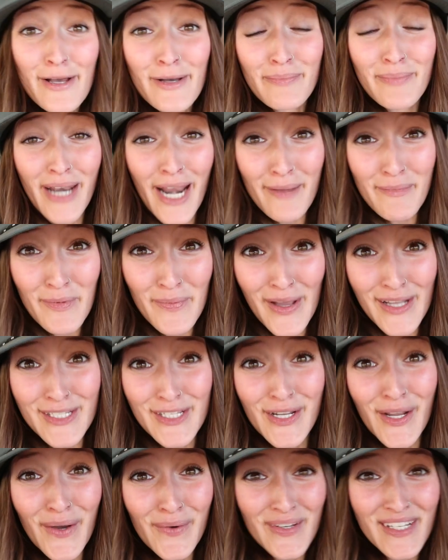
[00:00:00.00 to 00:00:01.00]
But I'm about
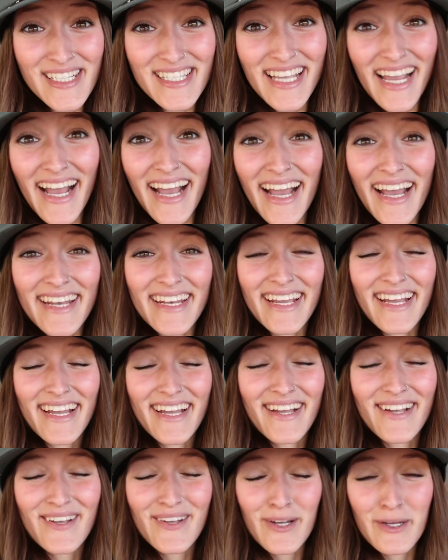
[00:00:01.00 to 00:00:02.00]
to go inside,
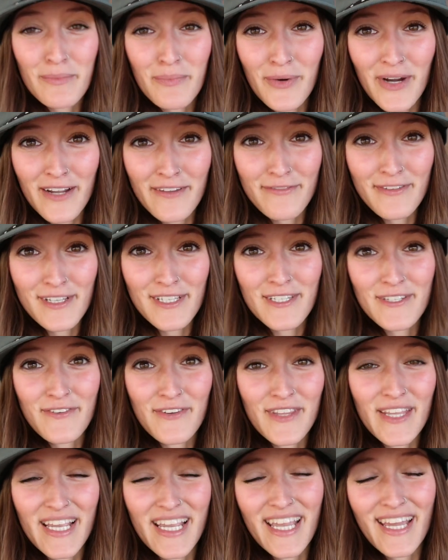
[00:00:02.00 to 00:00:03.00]
cook breakfast
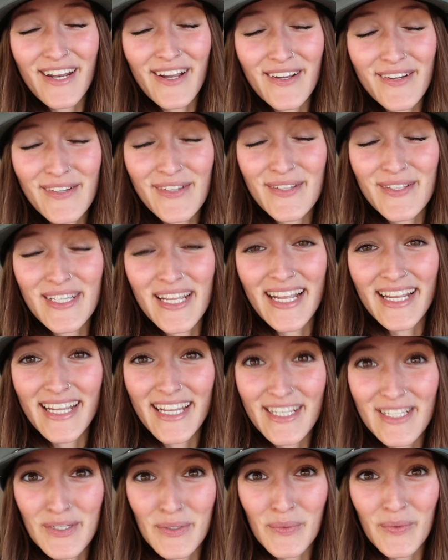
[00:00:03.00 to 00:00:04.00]
for the kiddos, and
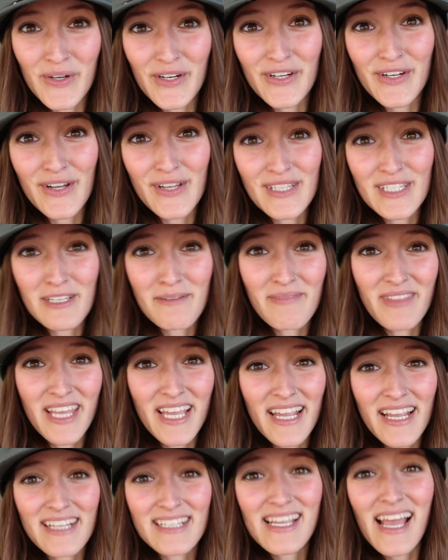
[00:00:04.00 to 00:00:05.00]
get to work on some
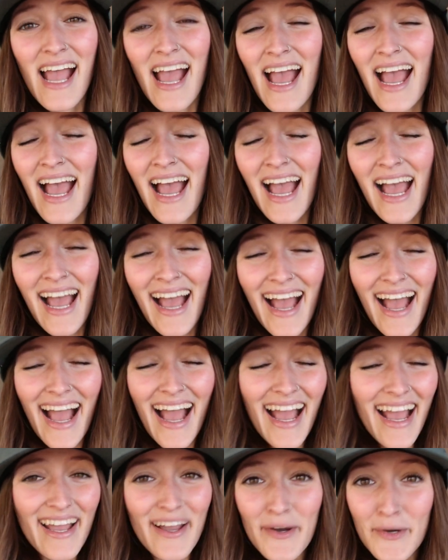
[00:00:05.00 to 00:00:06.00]
things.
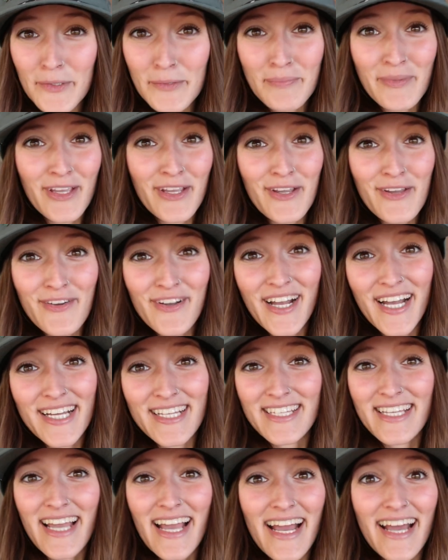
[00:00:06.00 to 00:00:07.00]
I hope that you
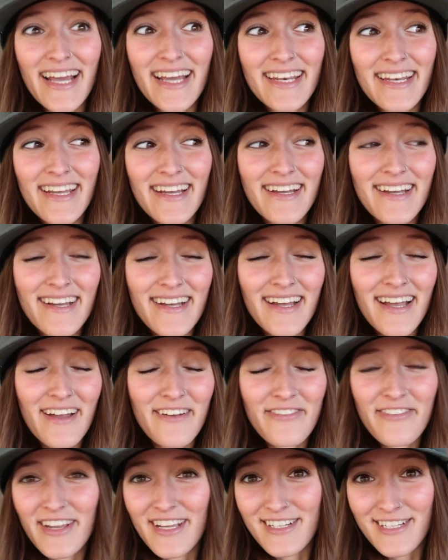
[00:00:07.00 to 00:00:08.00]
guys had
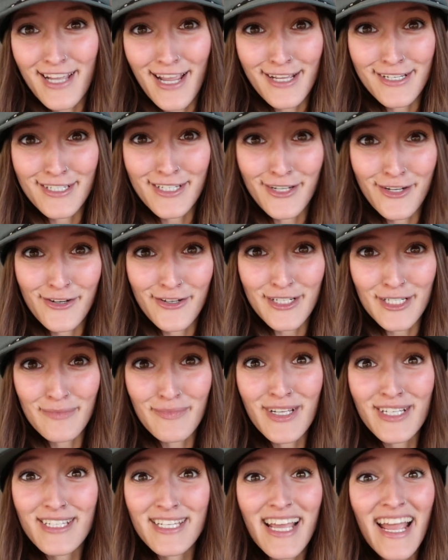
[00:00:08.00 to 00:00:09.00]
a fantastic
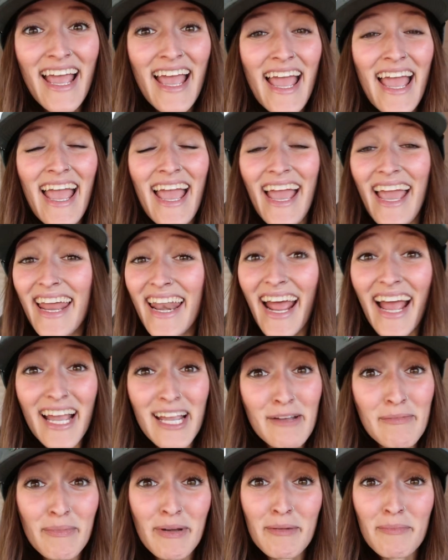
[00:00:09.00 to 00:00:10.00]
Christmas. And
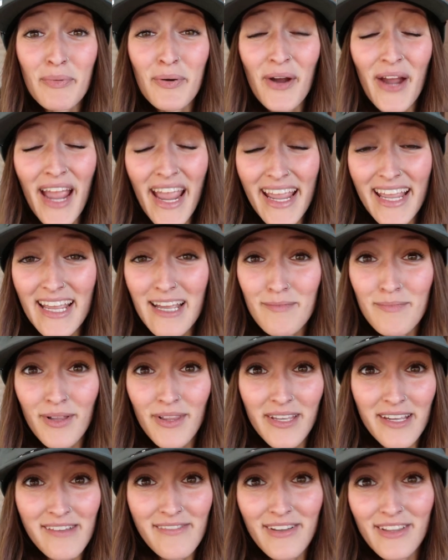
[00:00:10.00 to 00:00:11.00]
I am praying and
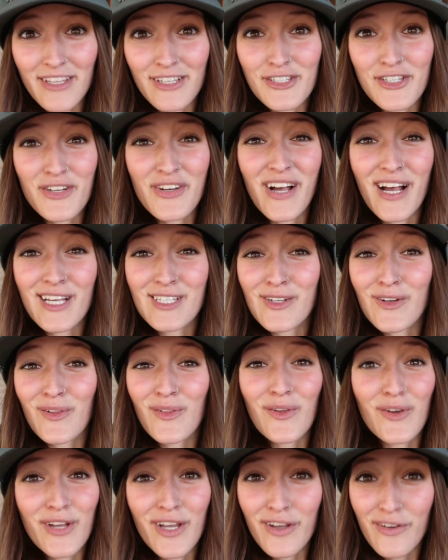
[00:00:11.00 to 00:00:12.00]
believing that you guys are
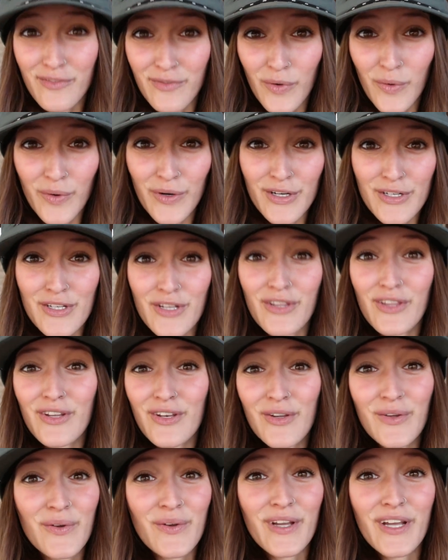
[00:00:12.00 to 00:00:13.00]
looking forward to the
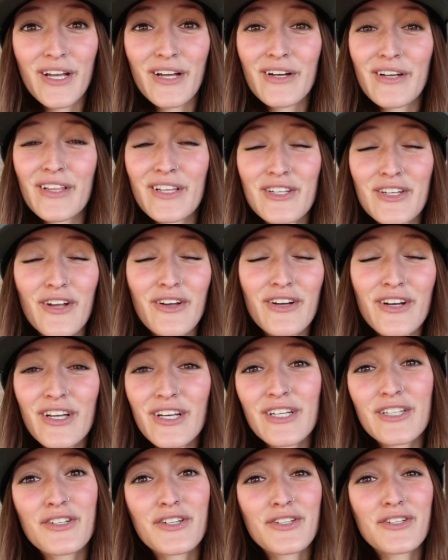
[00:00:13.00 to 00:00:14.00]
new year, that y'all are
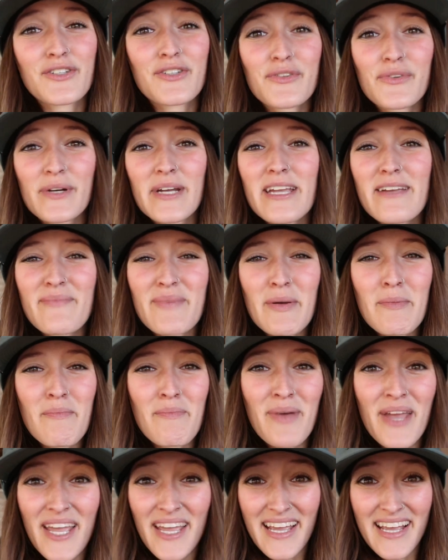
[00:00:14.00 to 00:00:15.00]
going to just dream
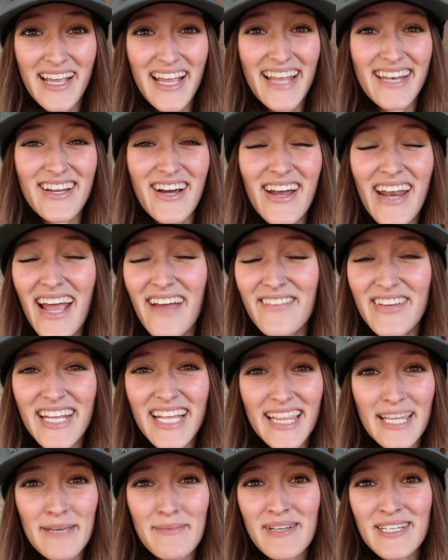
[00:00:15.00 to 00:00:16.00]
big and not have
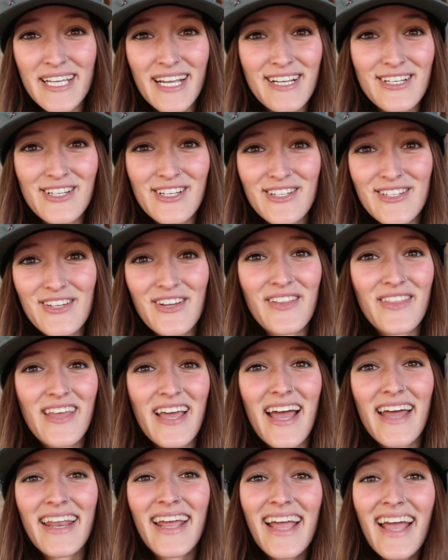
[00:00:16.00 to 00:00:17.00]
any limitations on
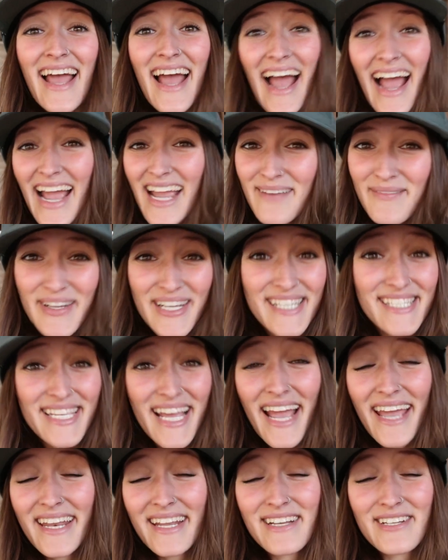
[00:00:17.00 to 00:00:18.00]
that. I'm
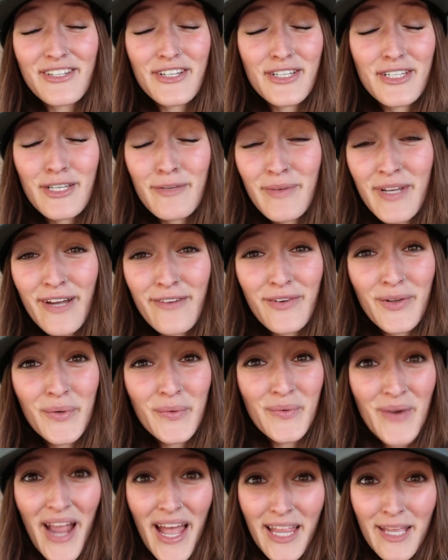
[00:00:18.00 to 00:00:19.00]
excited just to be able to
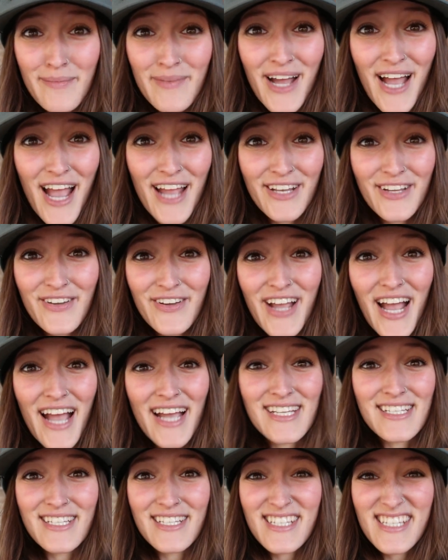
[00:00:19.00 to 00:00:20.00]
rally behind you
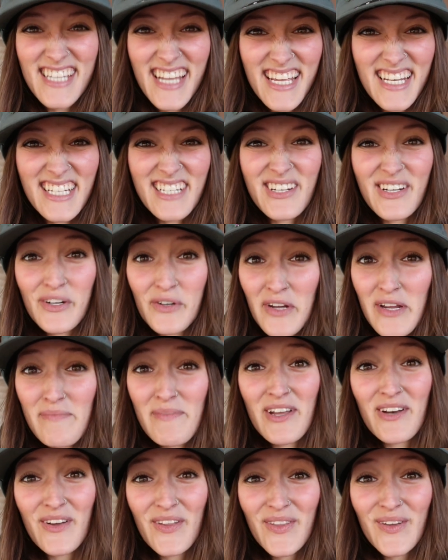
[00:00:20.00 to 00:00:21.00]
guys and stay in
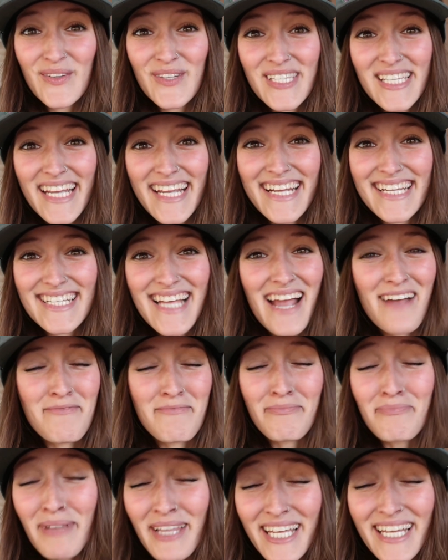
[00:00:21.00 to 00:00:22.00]
agreement on those things. I
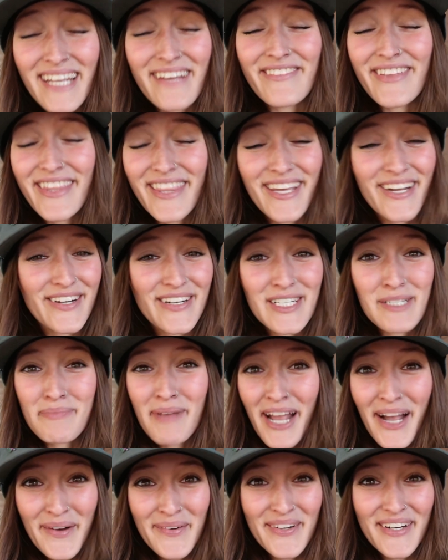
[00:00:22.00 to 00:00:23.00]
believe that there is
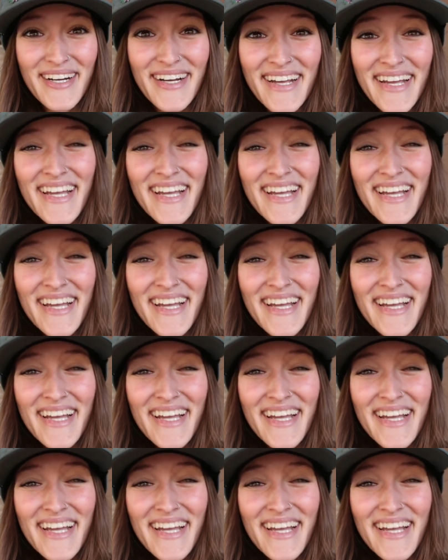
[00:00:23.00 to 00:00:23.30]
power